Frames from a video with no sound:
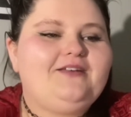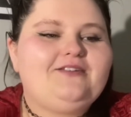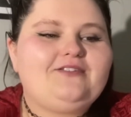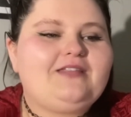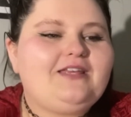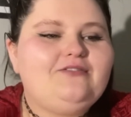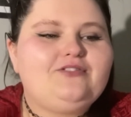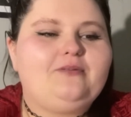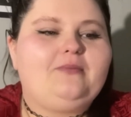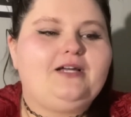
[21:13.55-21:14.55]
So thank you
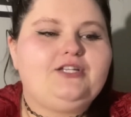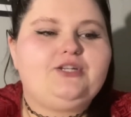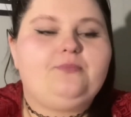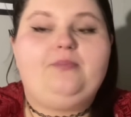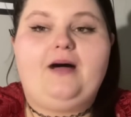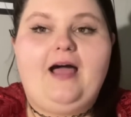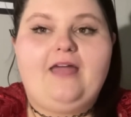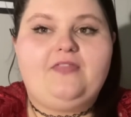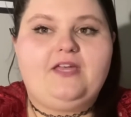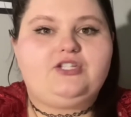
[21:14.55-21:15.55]
so much. But I
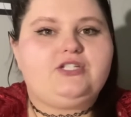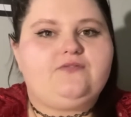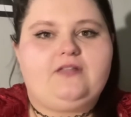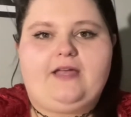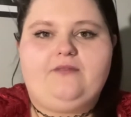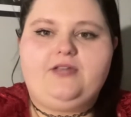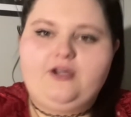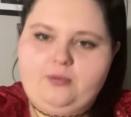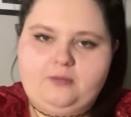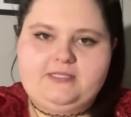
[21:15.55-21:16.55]
think just for like video
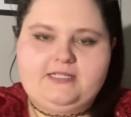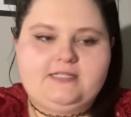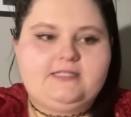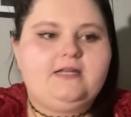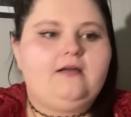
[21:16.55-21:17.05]
purposes,